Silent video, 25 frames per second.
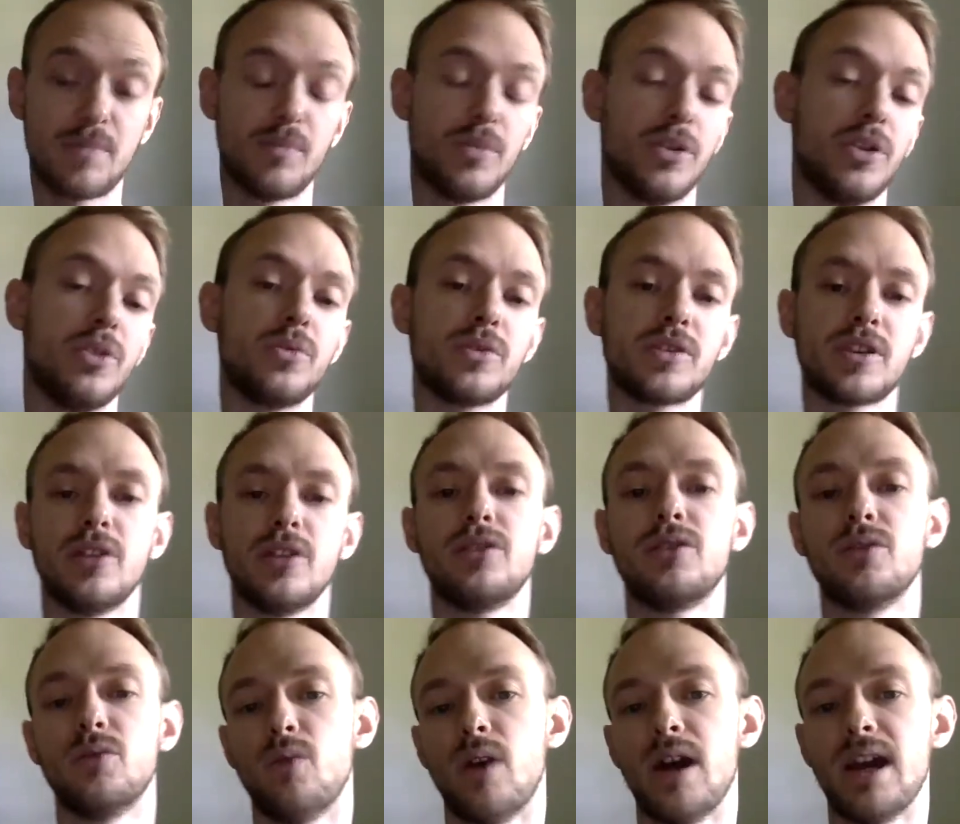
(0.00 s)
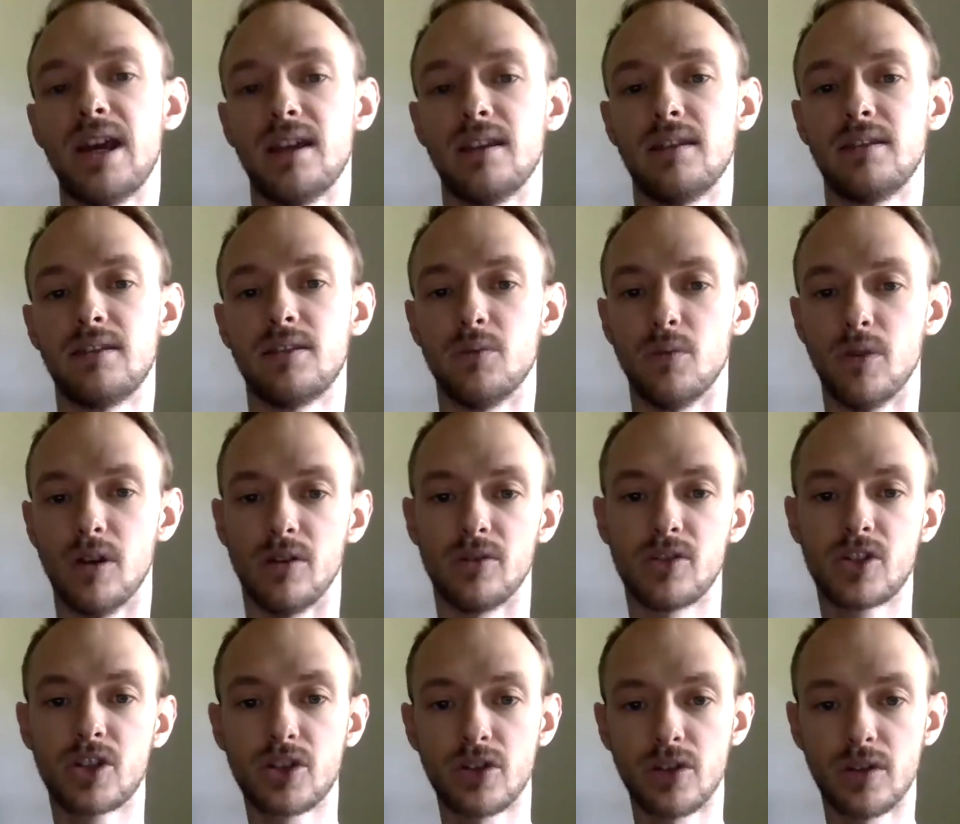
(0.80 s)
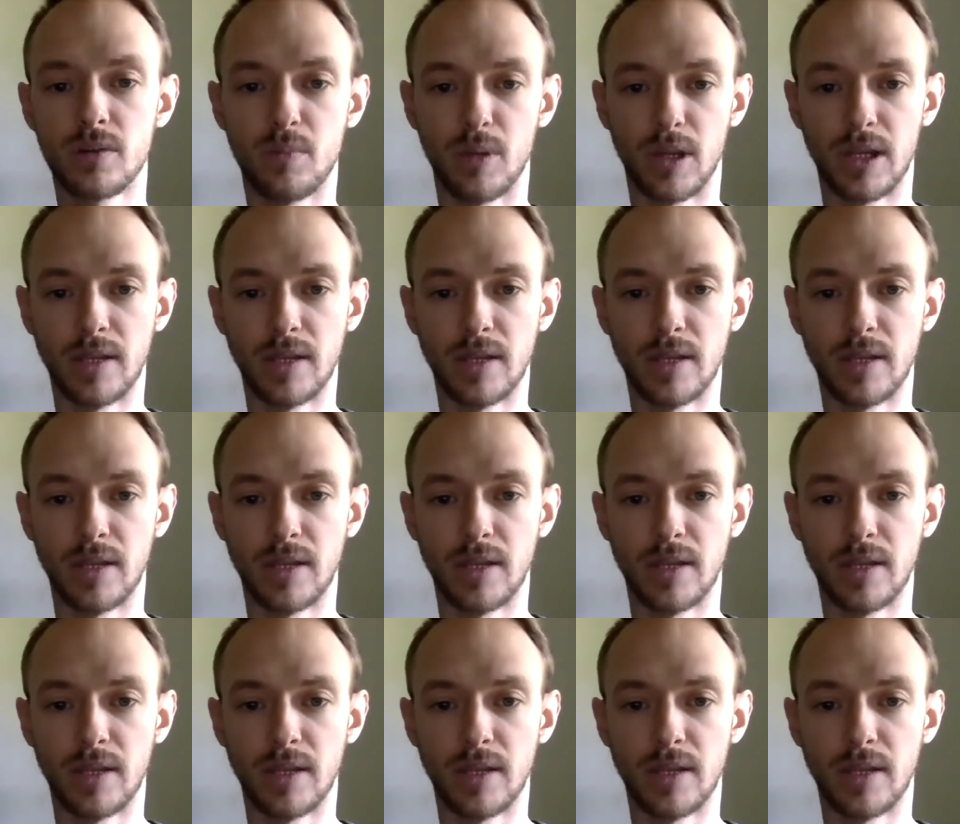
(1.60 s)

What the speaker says: but also the way the world should be.